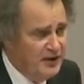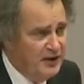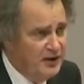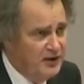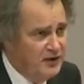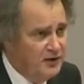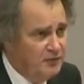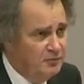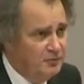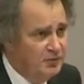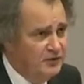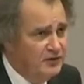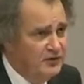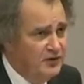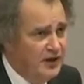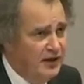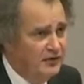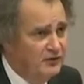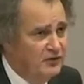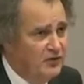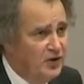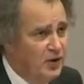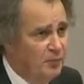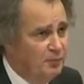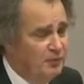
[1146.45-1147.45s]
he could
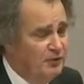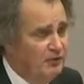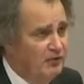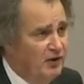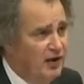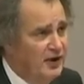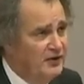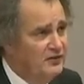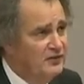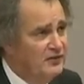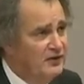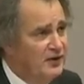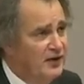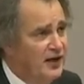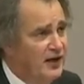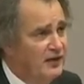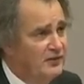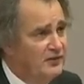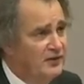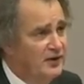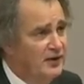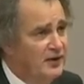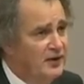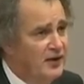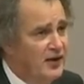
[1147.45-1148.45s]
protect copyright and
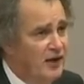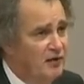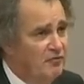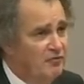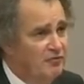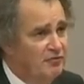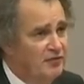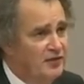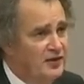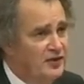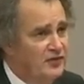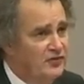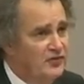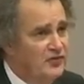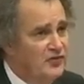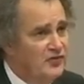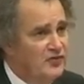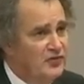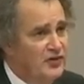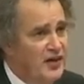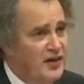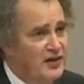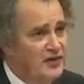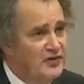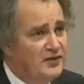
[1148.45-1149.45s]
get income for his
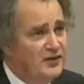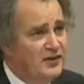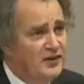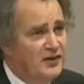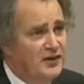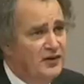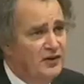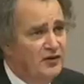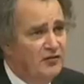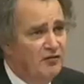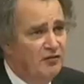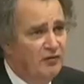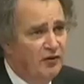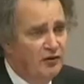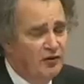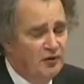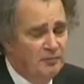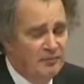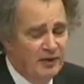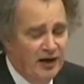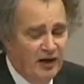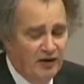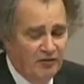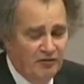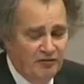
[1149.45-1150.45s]
estate for
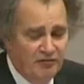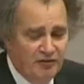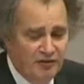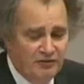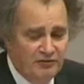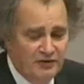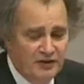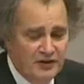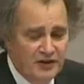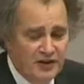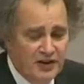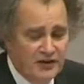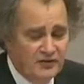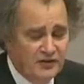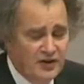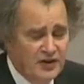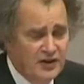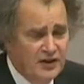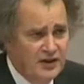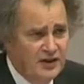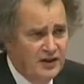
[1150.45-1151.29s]
about fifty years.